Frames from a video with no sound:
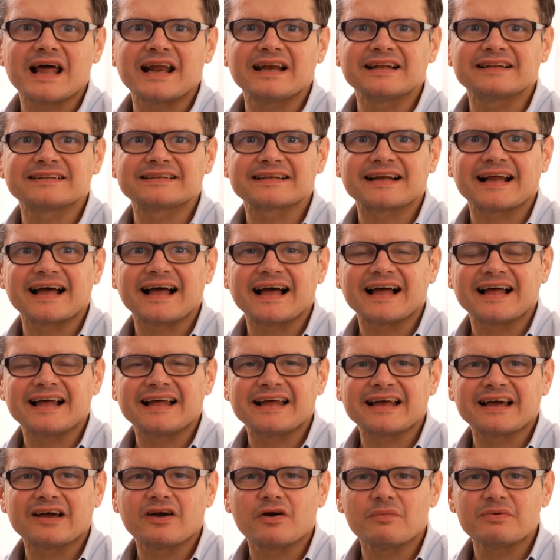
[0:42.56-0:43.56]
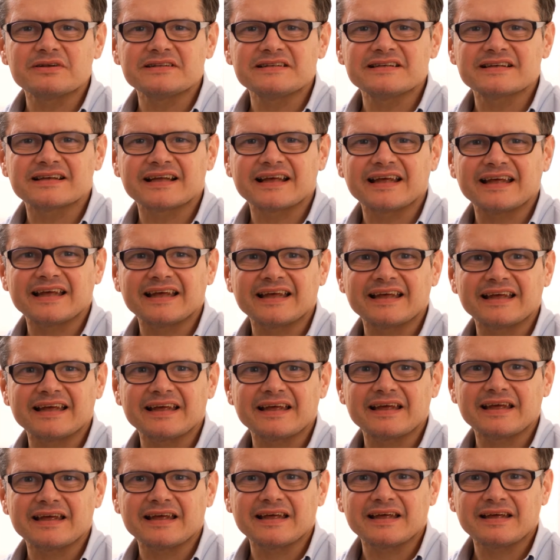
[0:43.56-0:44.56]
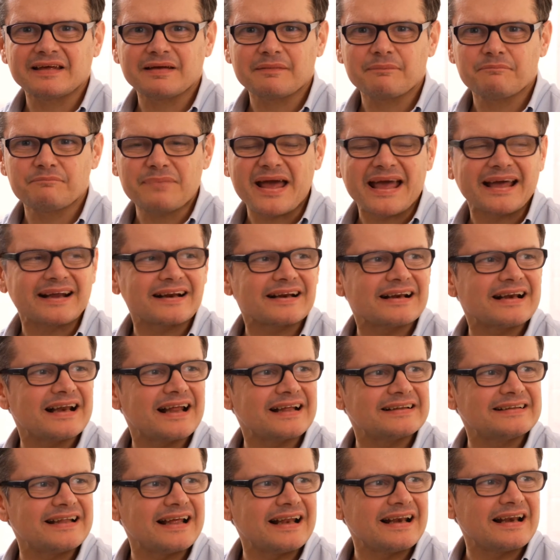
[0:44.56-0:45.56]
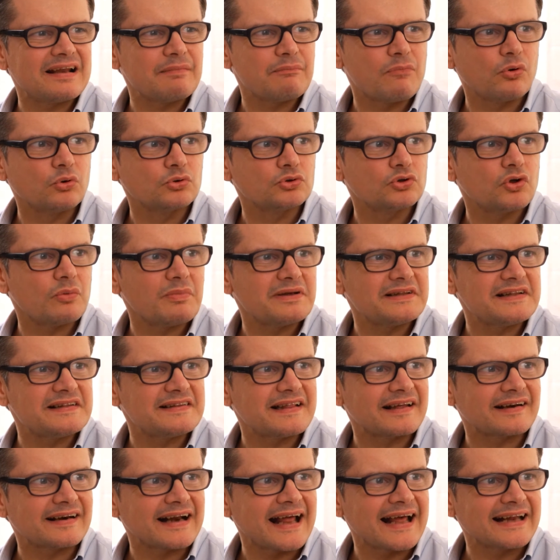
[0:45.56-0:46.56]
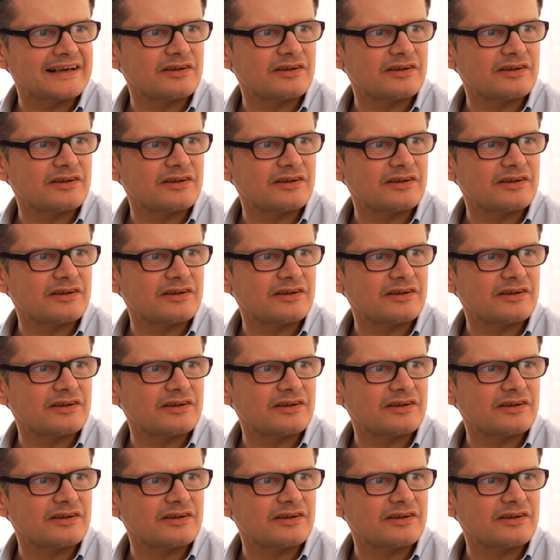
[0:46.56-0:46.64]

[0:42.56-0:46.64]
Well, olive oil is, I would say, another pearl of the